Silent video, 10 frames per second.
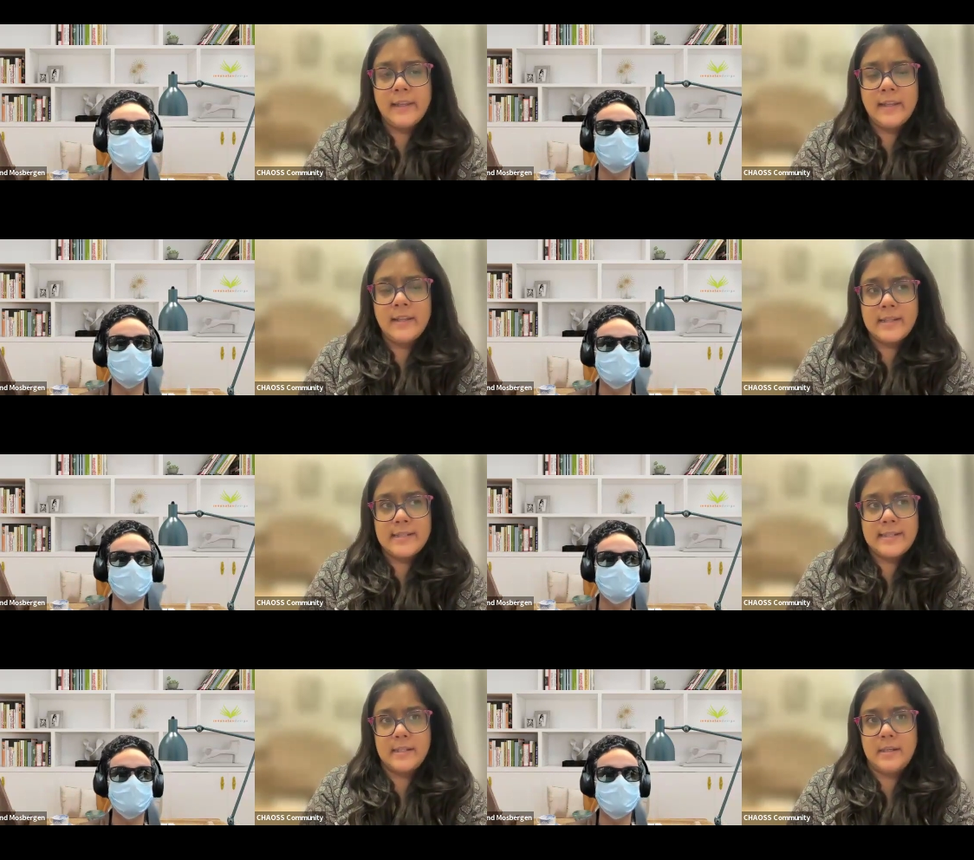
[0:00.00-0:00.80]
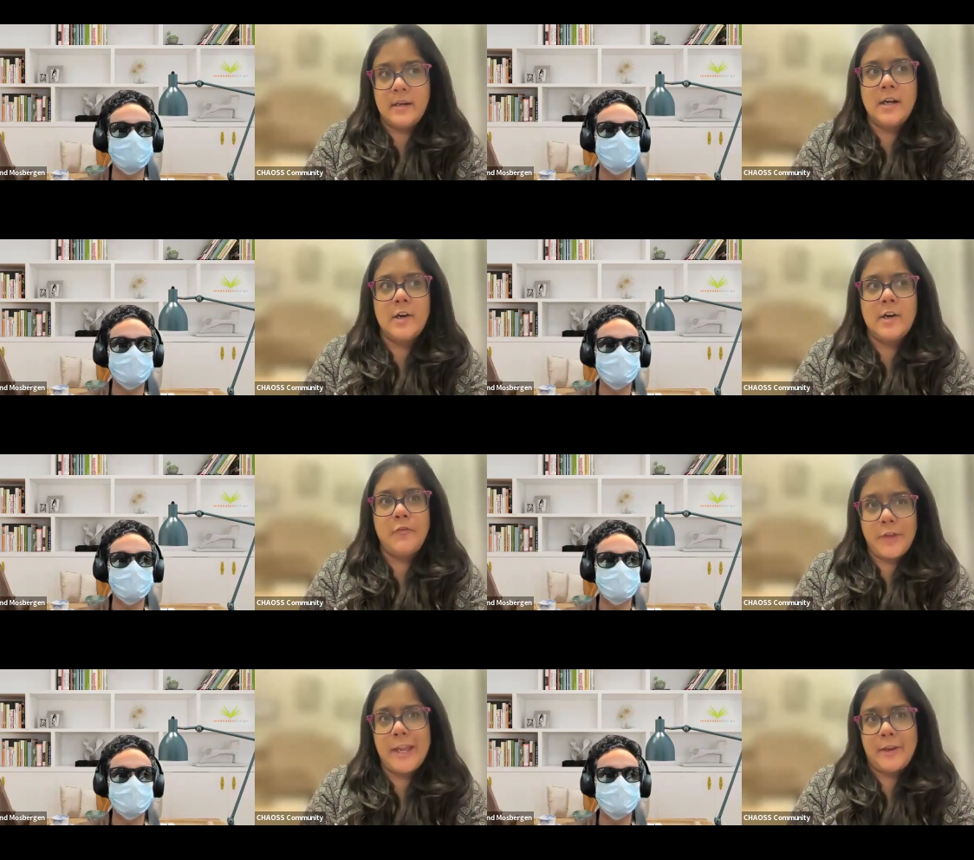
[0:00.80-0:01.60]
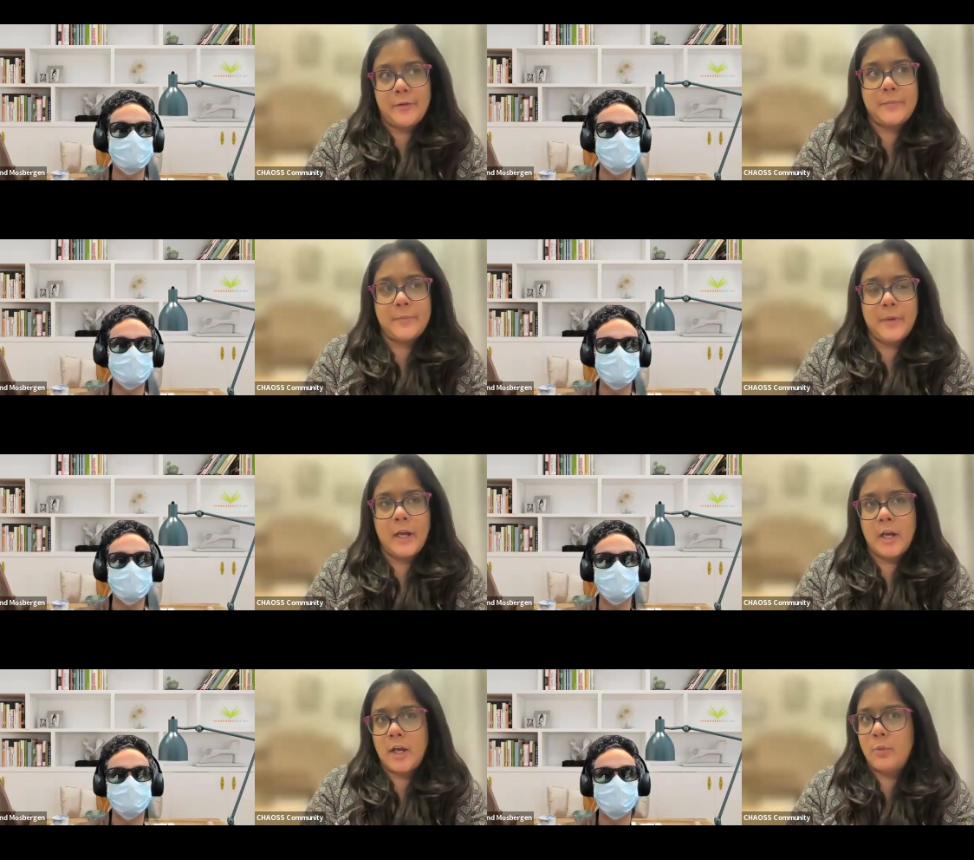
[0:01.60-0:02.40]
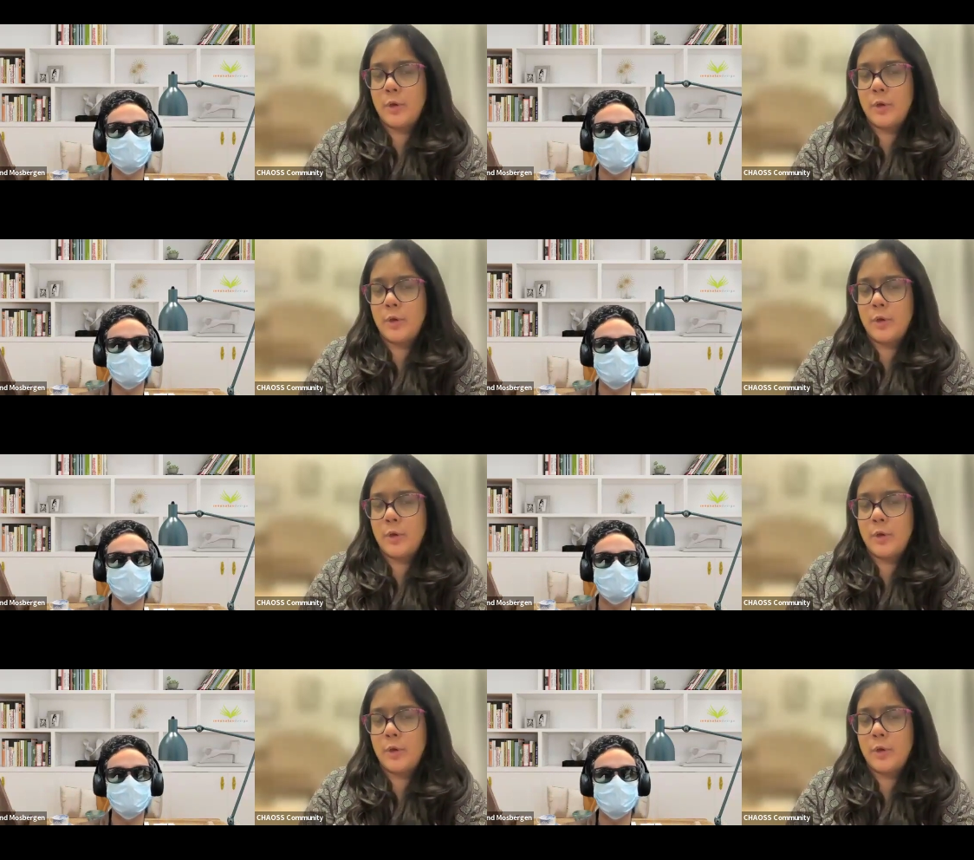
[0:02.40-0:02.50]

Speaker 1: I think that's uh, fair uh,